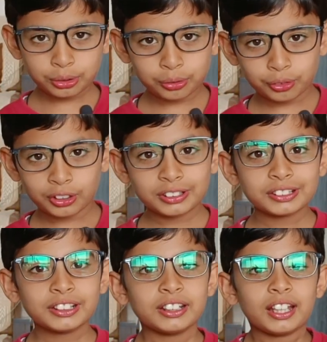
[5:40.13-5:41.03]
know what?
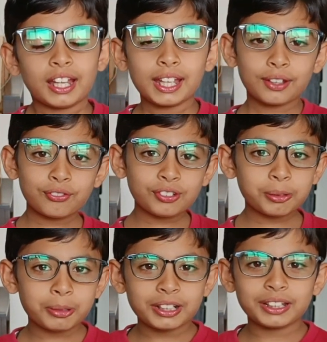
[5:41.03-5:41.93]

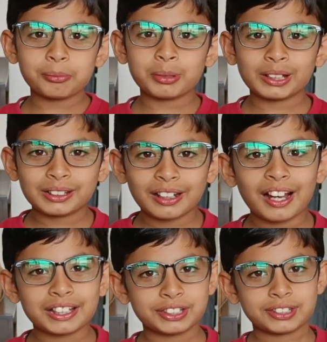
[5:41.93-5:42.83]
Everybody in my
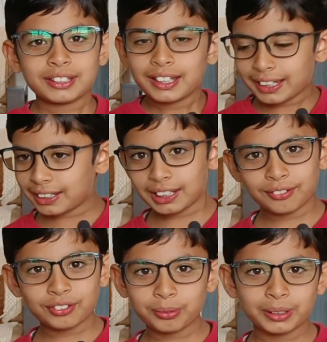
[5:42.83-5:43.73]
class and
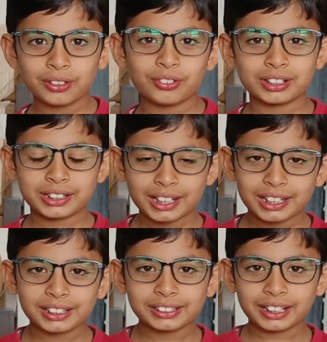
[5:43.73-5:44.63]
everybody were
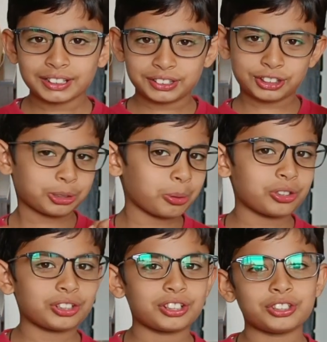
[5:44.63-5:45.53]
telling that this
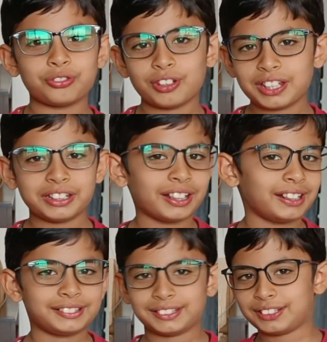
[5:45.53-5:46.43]
project is very
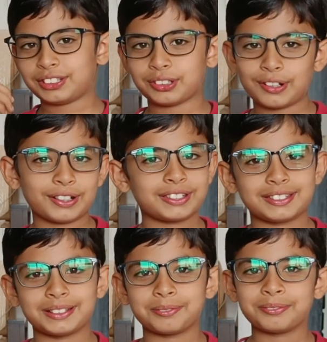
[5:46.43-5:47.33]
nice, it is
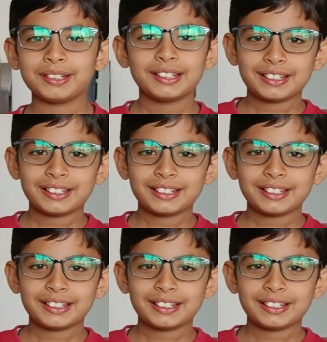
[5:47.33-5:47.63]
awesome,